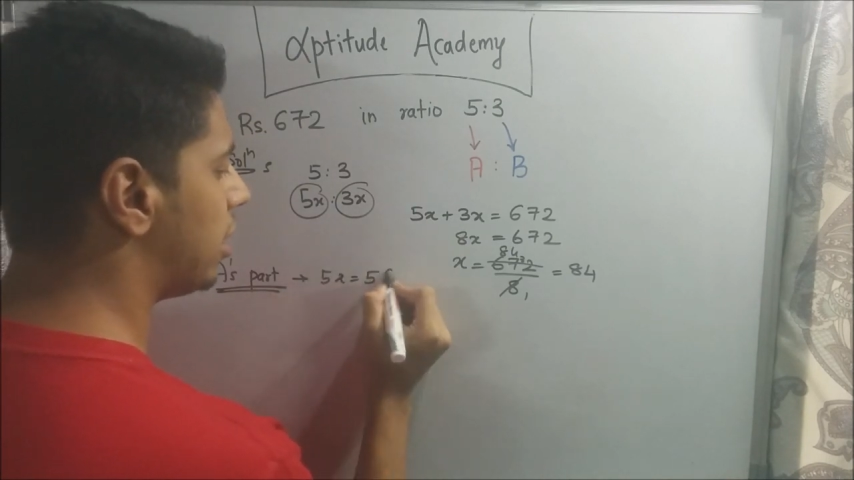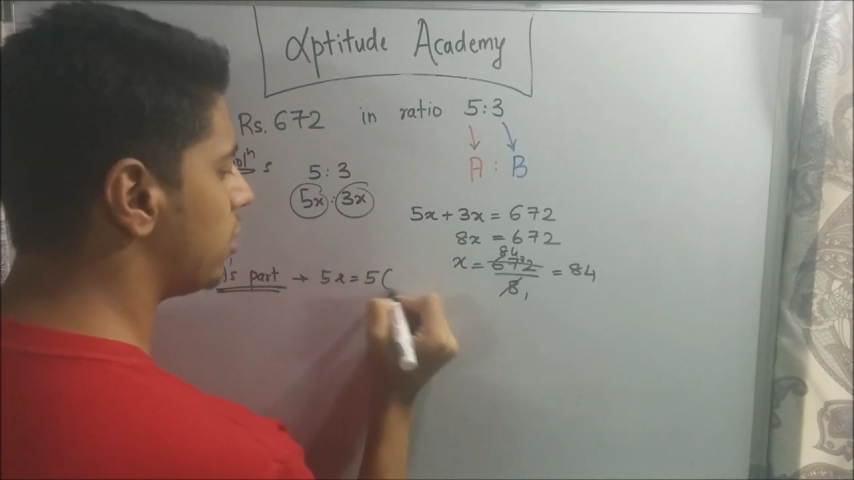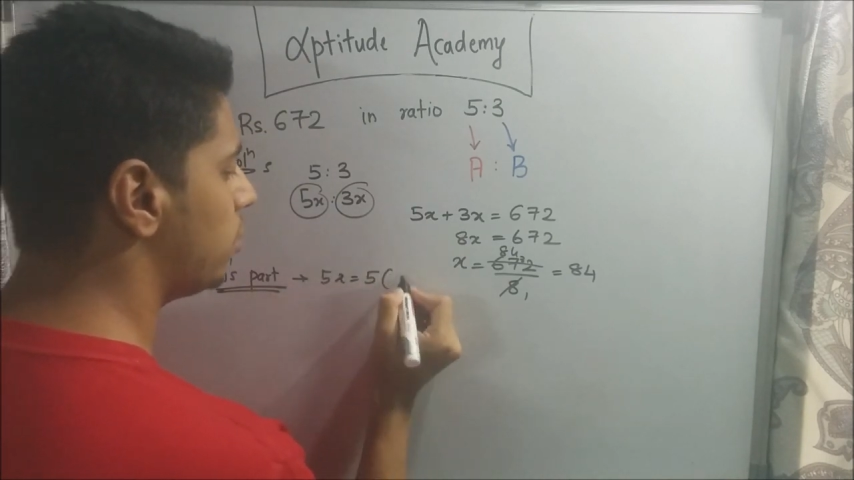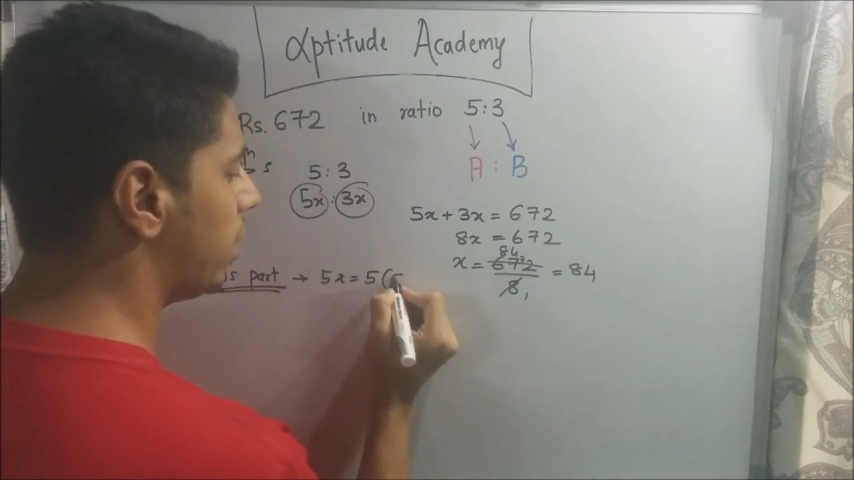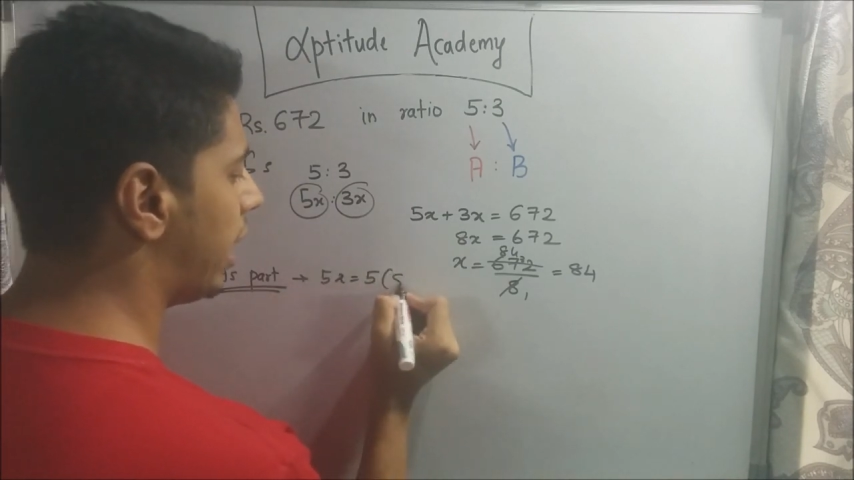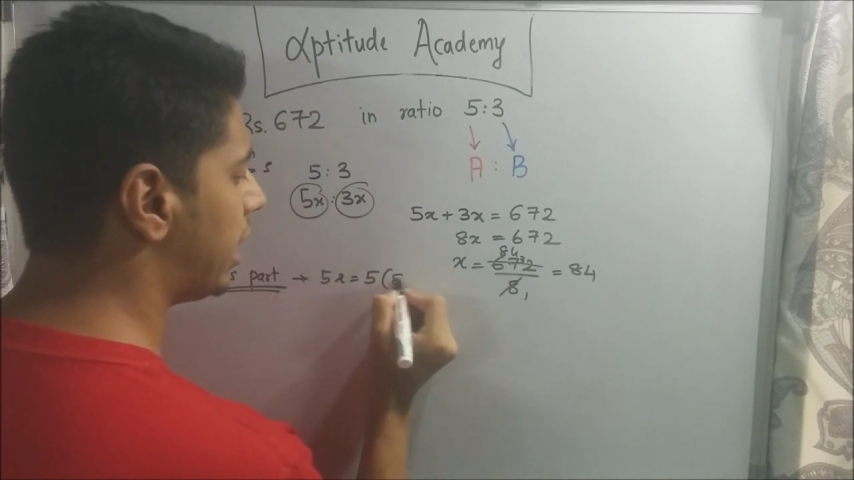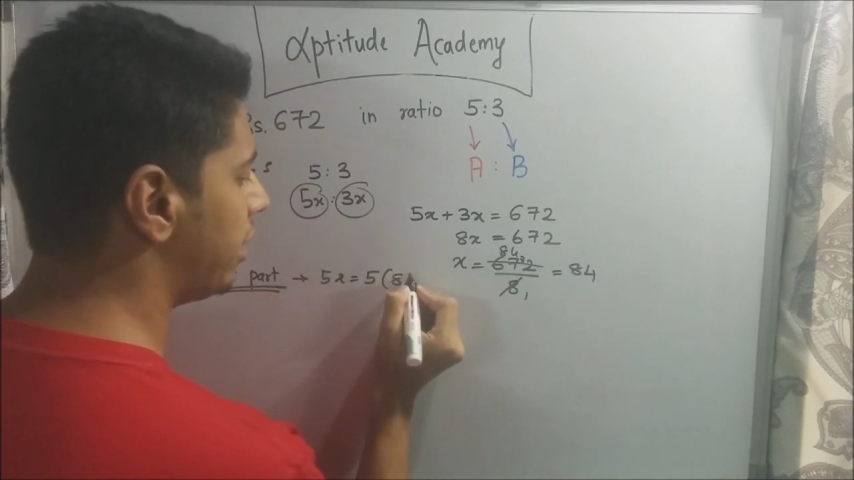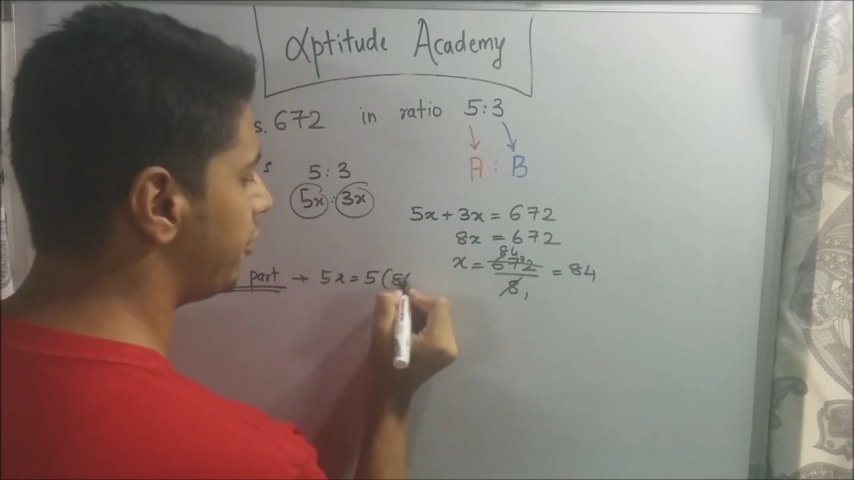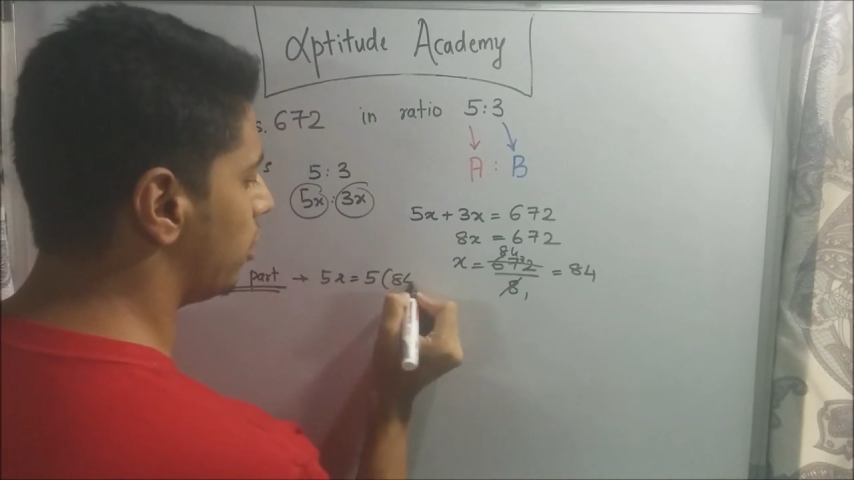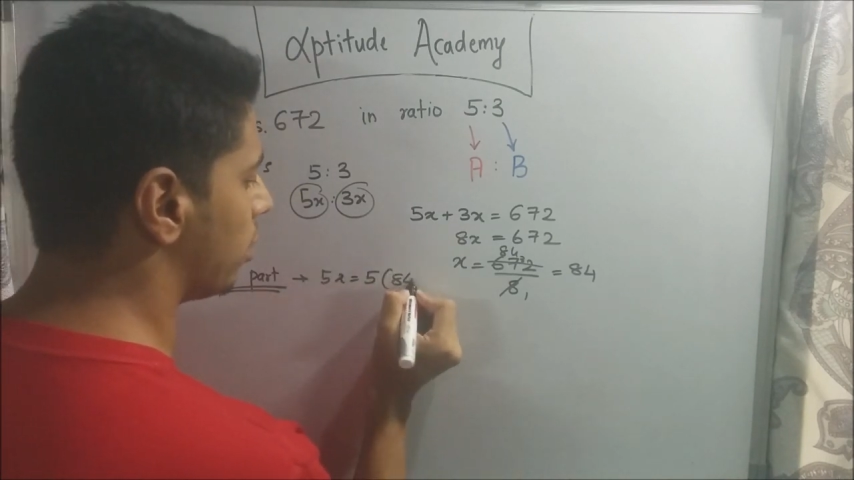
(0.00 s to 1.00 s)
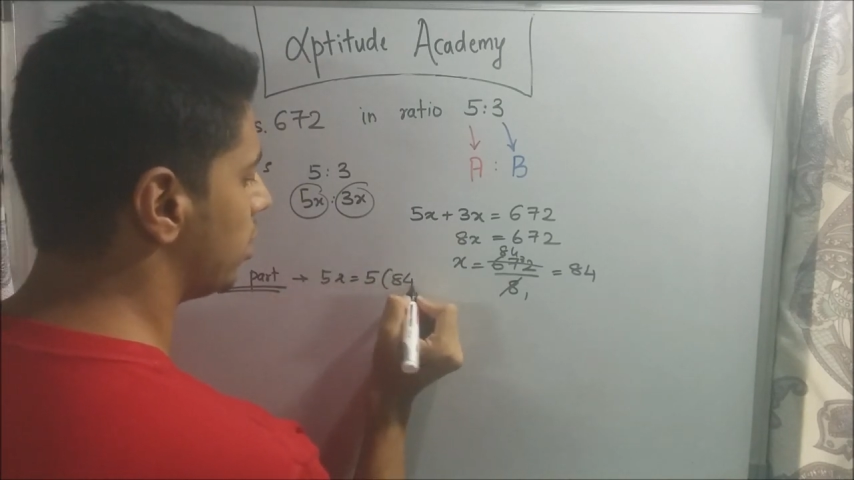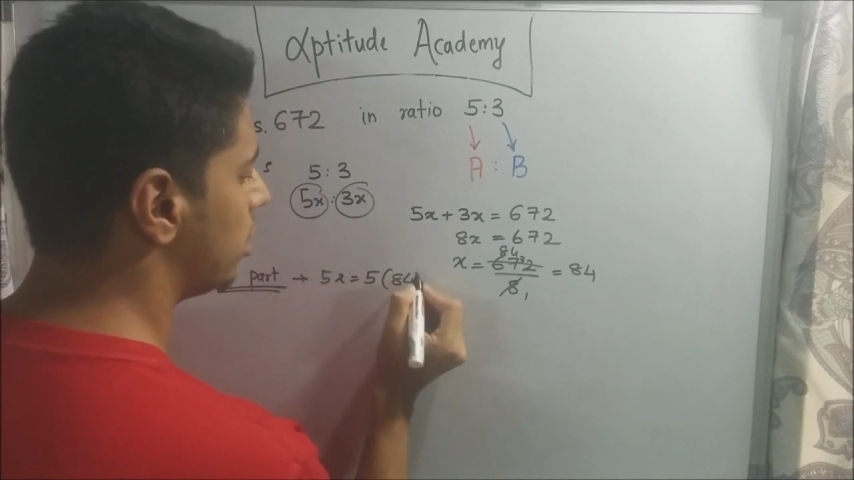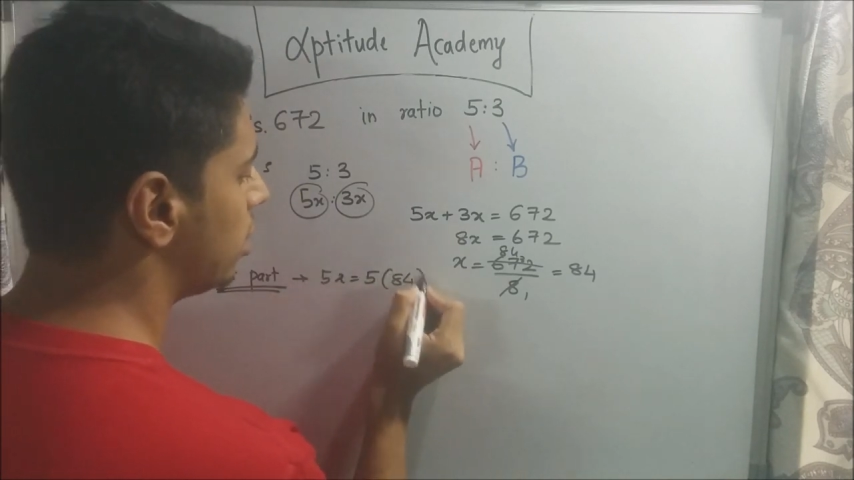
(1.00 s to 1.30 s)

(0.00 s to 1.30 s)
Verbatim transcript: into 84.